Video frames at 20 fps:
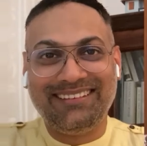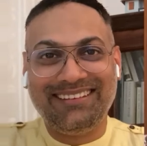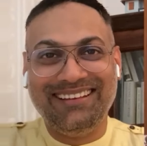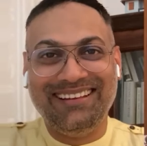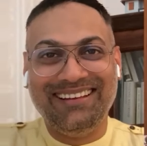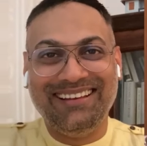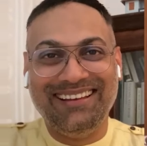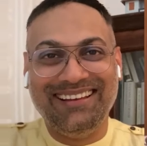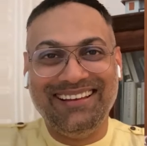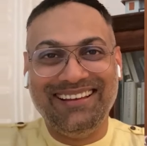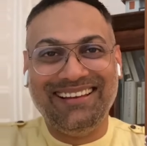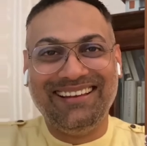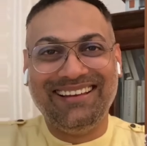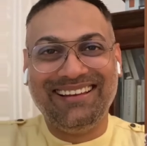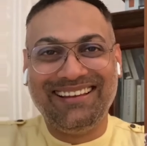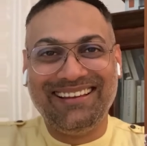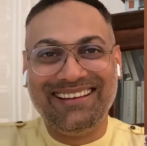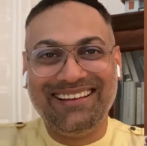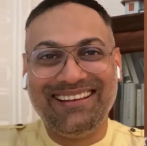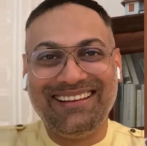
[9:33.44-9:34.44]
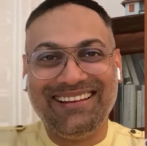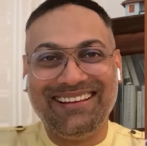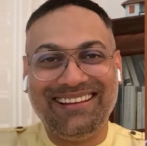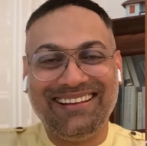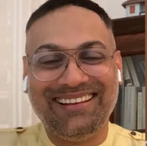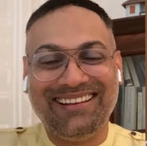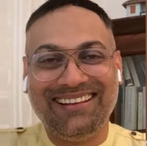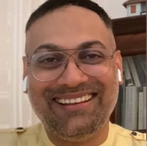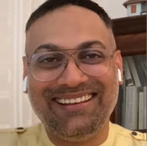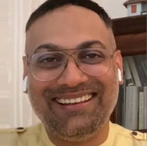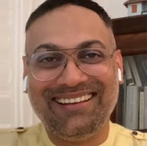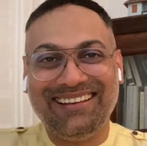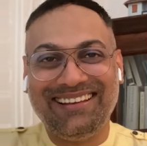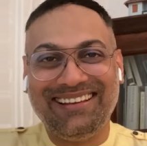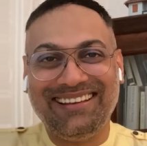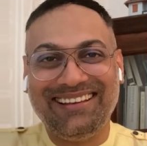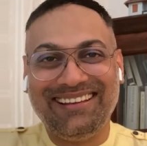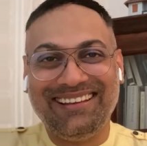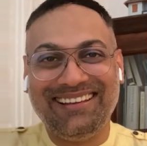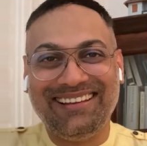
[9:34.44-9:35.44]

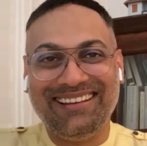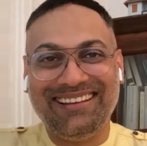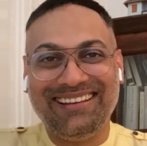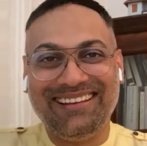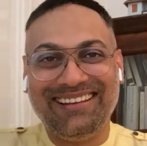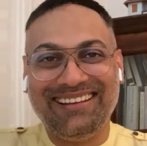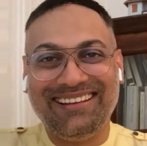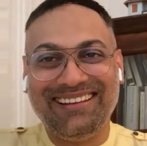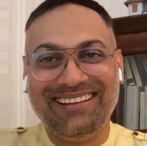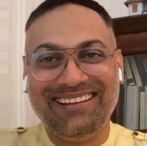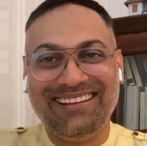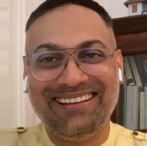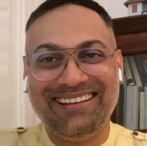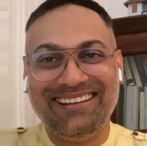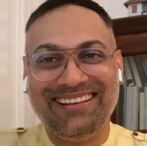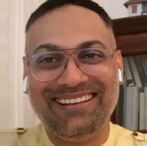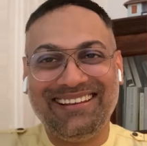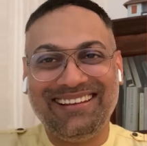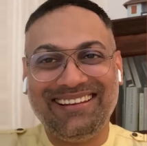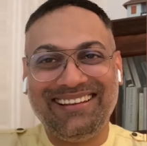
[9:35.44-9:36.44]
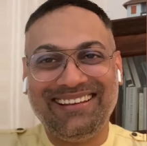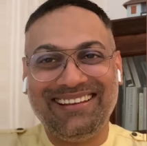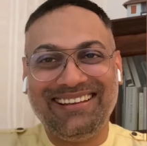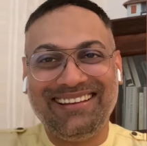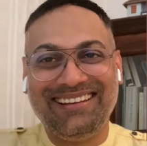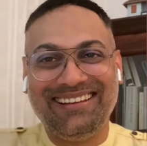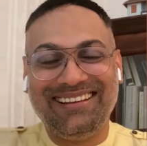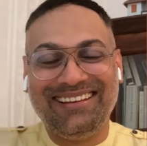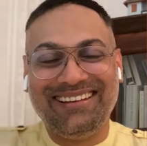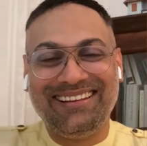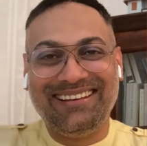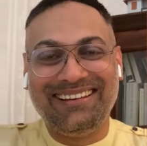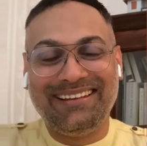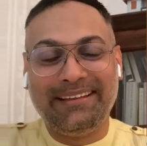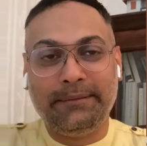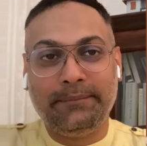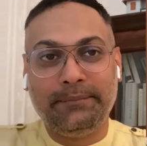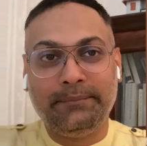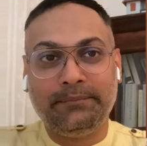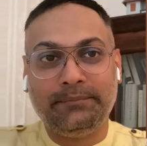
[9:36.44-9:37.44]

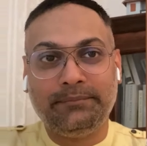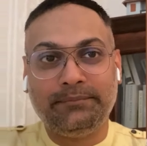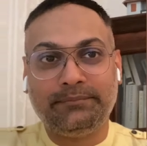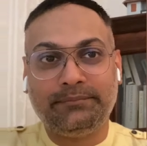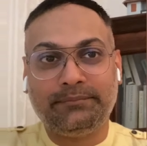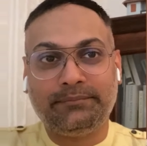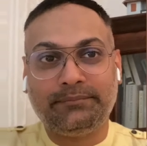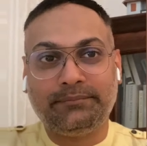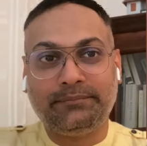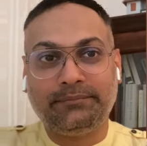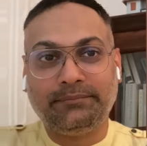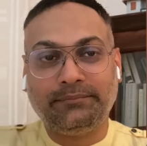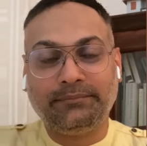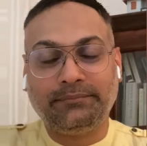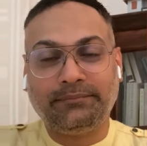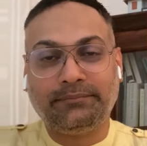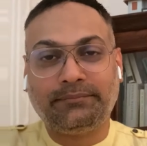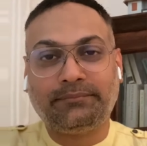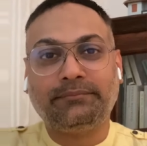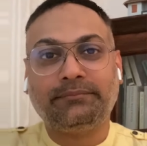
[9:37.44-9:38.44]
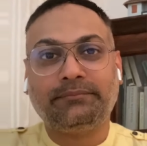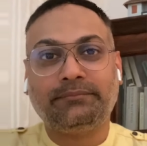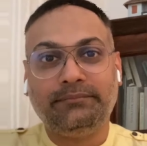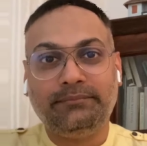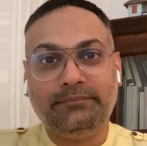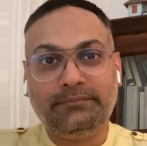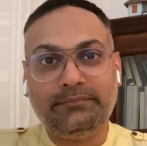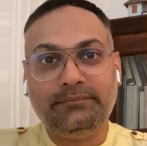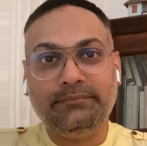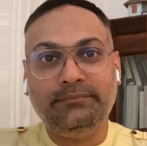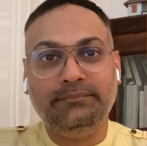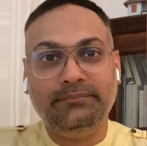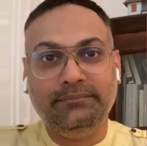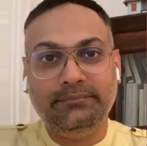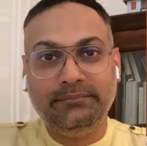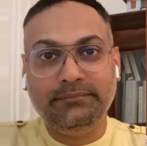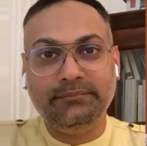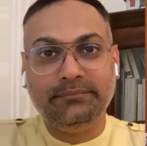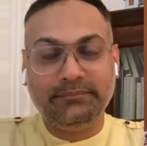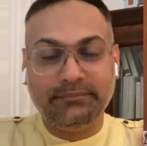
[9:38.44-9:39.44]

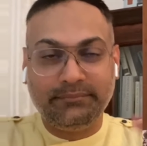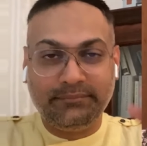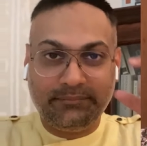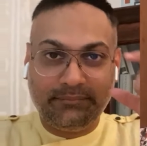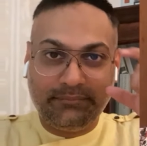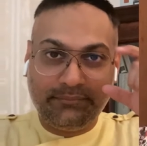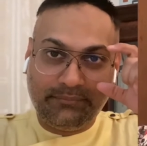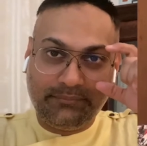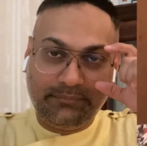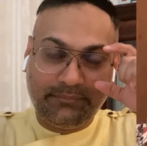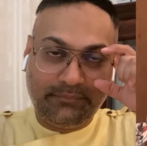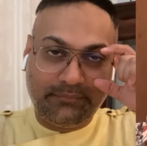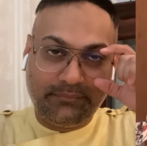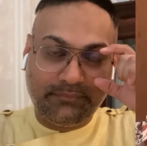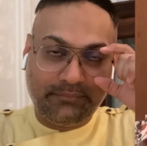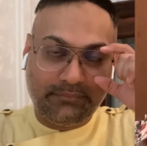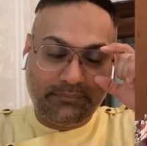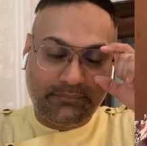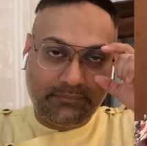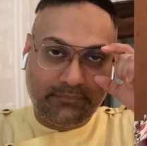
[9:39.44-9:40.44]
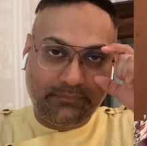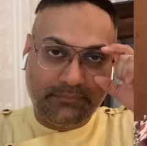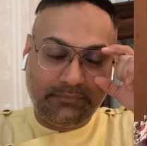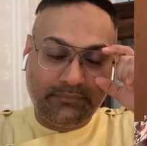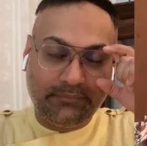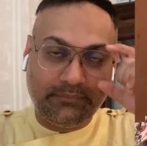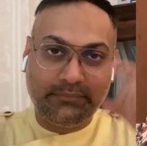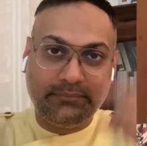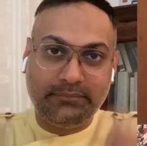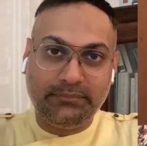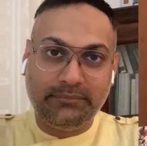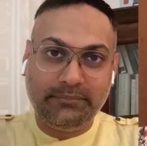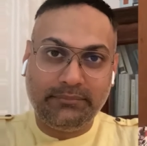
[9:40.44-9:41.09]
No words are spoken by the person on screen.